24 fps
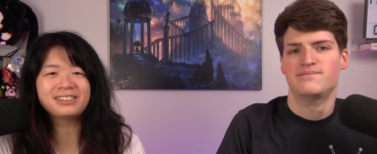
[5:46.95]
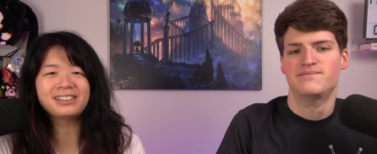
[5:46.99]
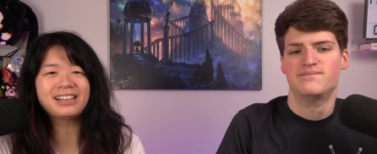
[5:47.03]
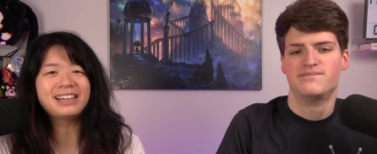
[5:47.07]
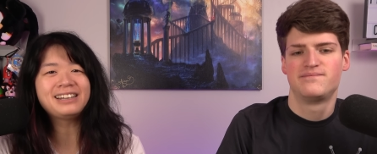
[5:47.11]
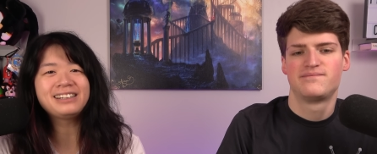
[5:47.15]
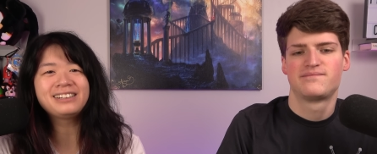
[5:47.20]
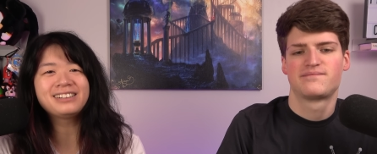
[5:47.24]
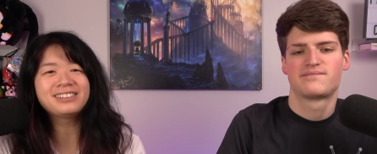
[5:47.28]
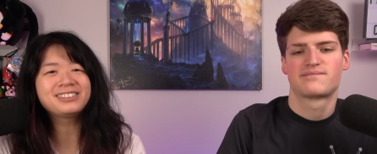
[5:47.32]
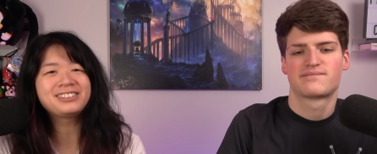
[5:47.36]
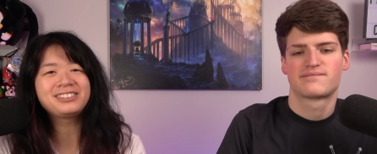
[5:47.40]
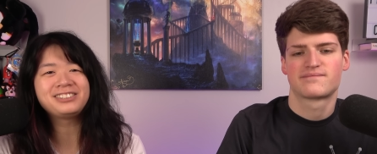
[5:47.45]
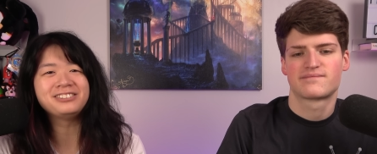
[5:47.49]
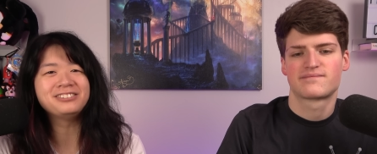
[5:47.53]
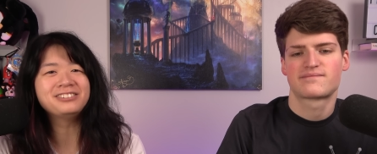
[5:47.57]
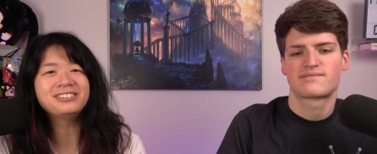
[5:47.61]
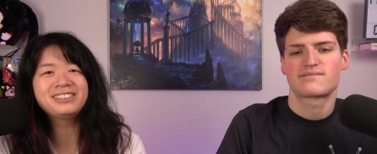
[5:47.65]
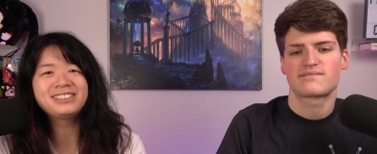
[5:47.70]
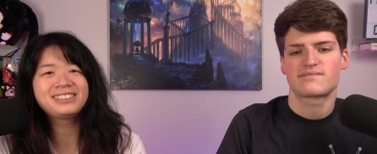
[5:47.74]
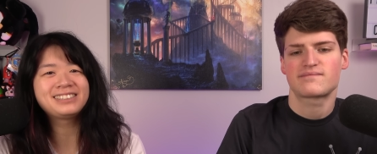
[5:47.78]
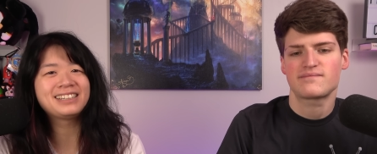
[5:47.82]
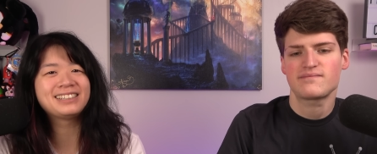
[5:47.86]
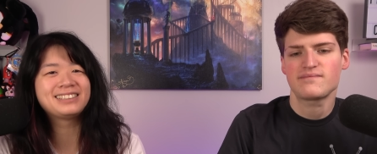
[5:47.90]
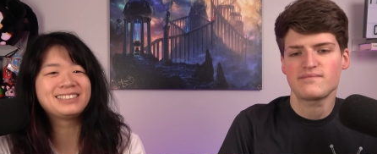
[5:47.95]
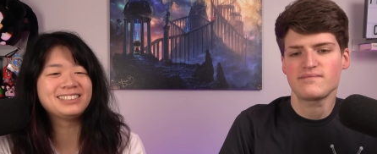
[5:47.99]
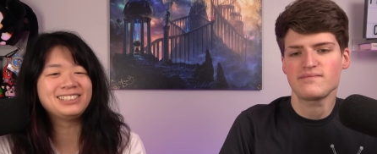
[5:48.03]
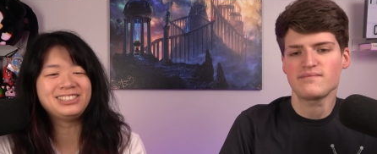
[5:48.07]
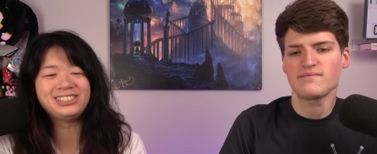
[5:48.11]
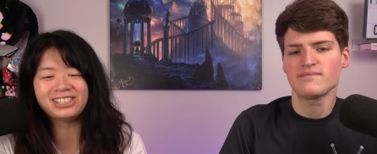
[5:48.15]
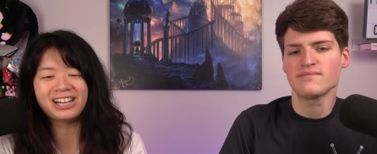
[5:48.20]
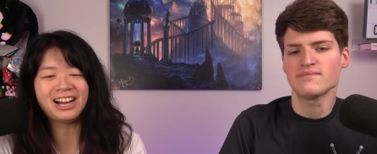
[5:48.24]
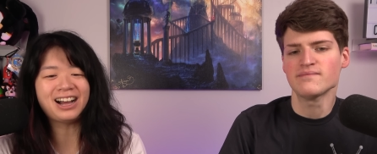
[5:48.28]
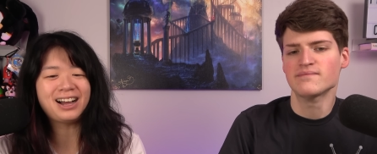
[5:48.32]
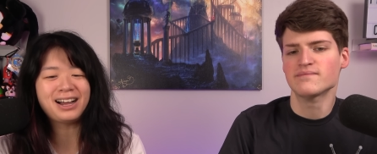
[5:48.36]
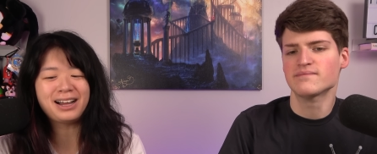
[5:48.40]
Speaker 1: letting us do this as a
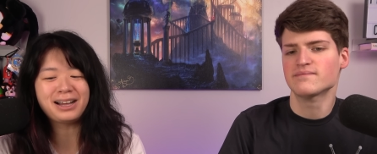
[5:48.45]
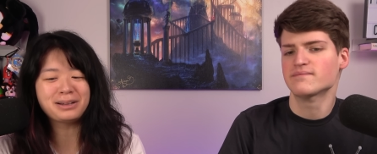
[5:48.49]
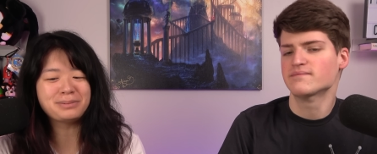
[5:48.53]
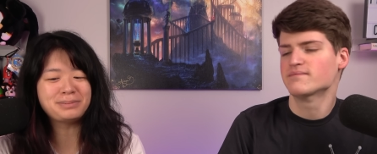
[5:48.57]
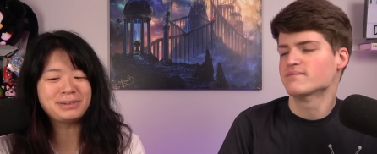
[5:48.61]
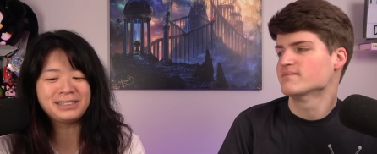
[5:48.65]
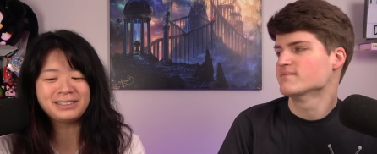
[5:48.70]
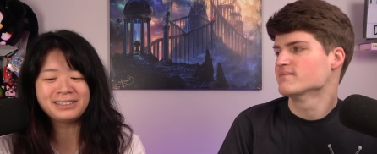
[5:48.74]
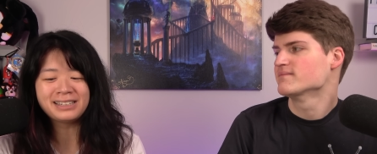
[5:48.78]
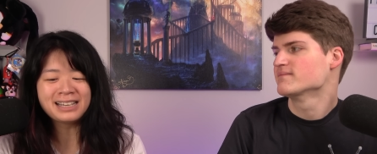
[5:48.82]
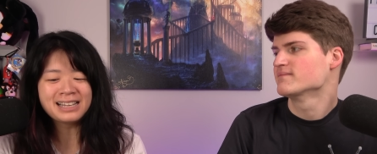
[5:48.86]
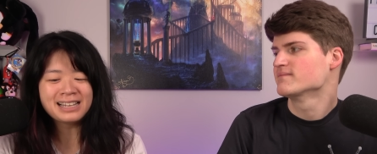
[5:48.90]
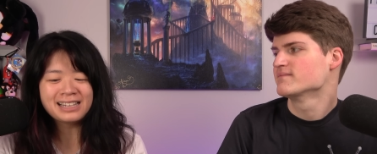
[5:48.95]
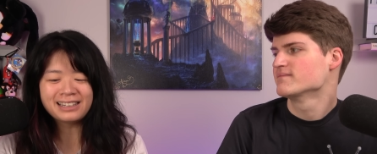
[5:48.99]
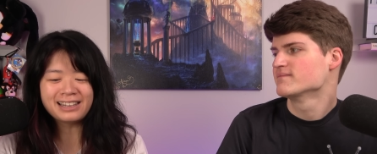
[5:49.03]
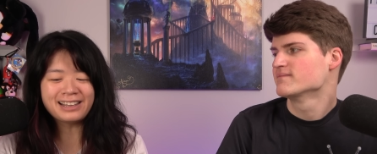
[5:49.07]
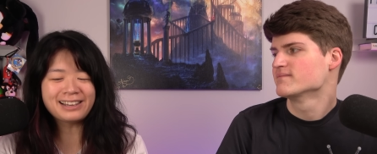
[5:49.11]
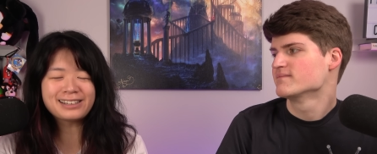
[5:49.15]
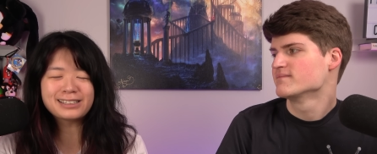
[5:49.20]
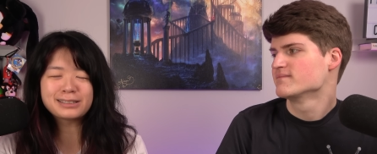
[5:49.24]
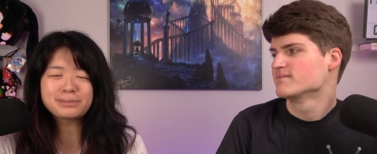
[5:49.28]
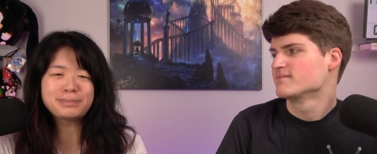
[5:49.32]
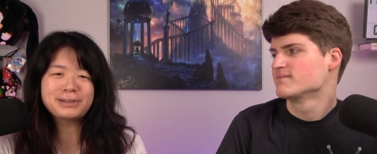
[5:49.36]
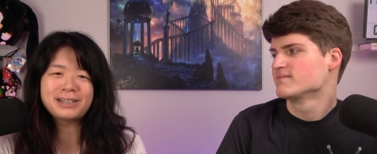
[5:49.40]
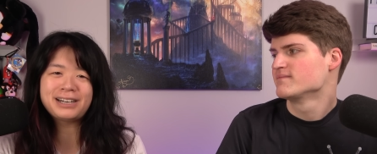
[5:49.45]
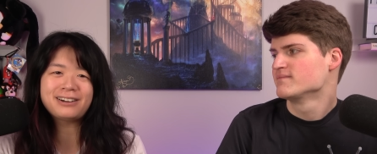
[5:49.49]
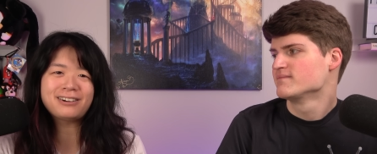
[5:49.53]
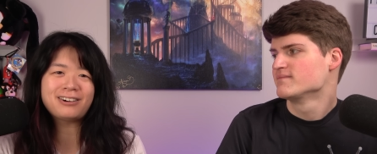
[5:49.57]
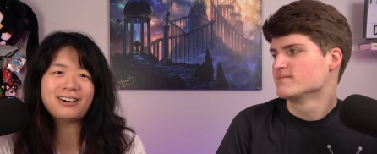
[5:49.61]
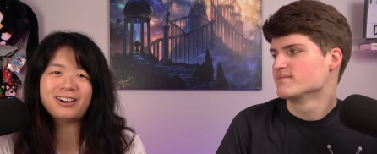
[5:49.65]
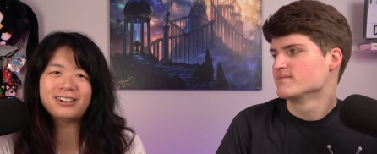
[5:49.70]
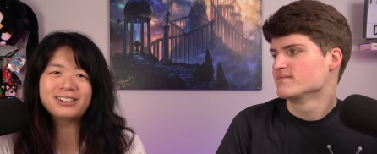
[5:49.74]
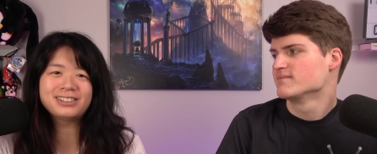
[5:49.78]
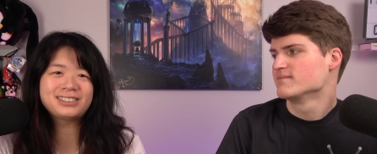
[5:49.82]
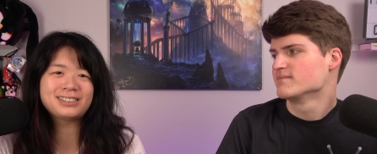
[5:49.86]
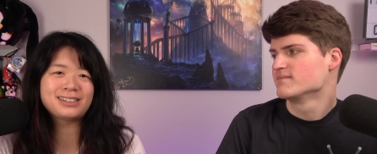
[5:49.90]
job and letting us put out
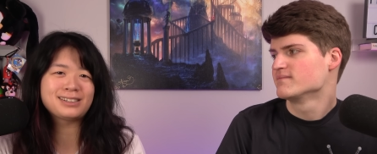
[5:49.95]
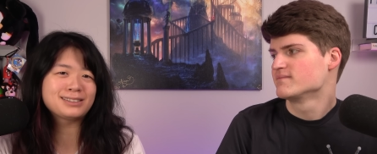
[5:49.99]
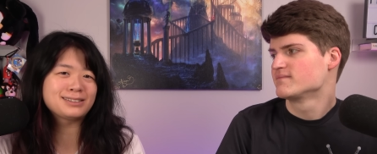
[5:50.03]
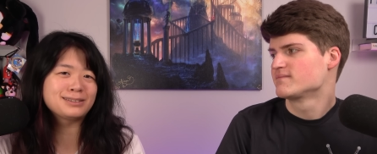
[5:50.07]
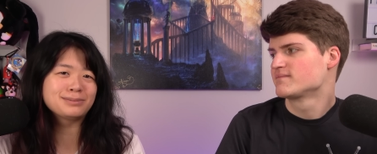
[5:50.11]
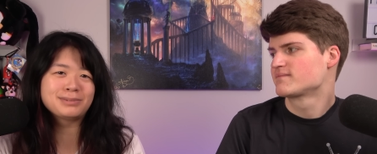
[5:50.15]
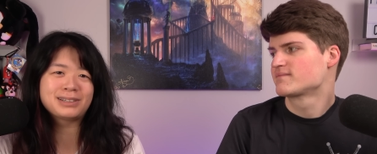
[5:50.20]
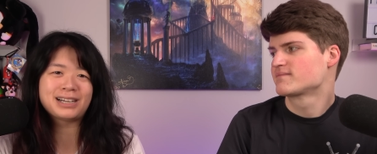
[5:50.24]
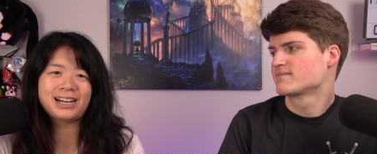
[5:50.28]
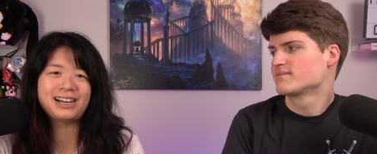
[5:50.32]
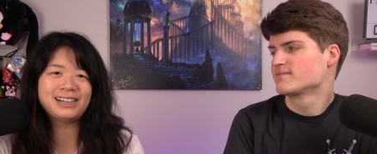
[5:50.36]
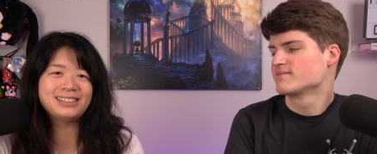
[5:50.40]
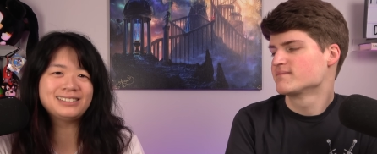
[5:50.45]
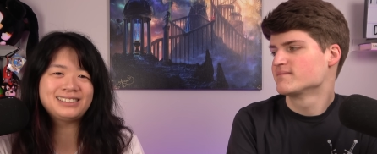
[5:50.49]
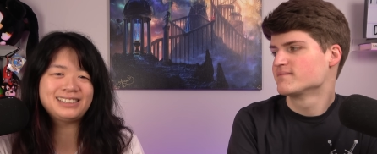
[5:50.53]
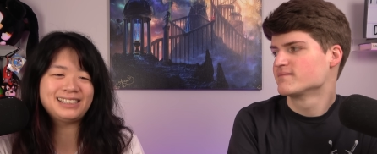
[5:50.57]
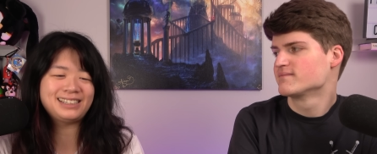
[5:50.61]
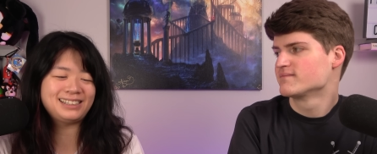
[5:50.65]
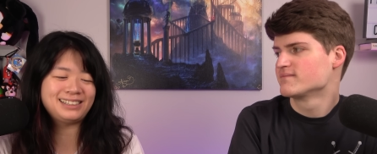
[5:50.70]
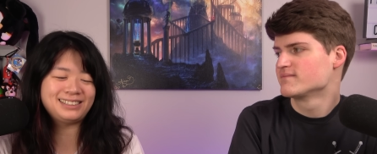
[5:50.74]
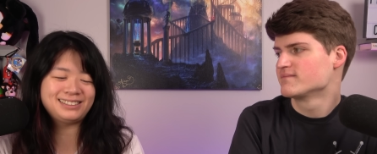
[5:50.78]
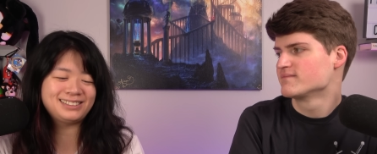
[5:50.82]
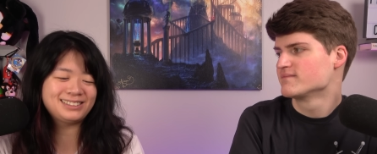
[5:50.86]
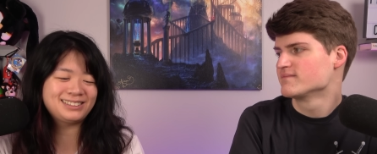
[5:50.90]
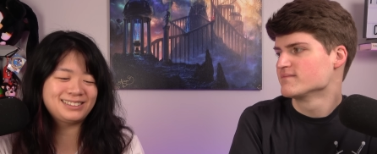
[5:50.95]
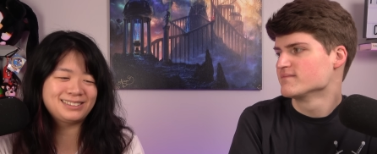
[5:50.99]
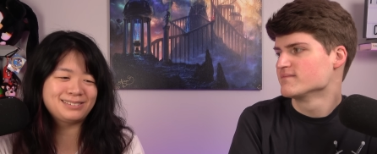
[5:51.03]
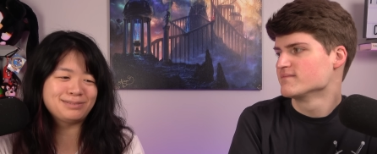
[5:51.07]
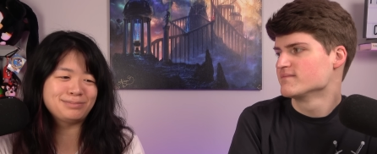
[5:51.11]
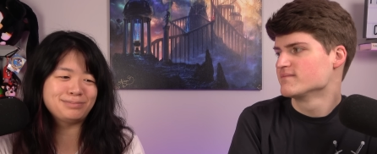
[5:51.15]
all this awesome content and just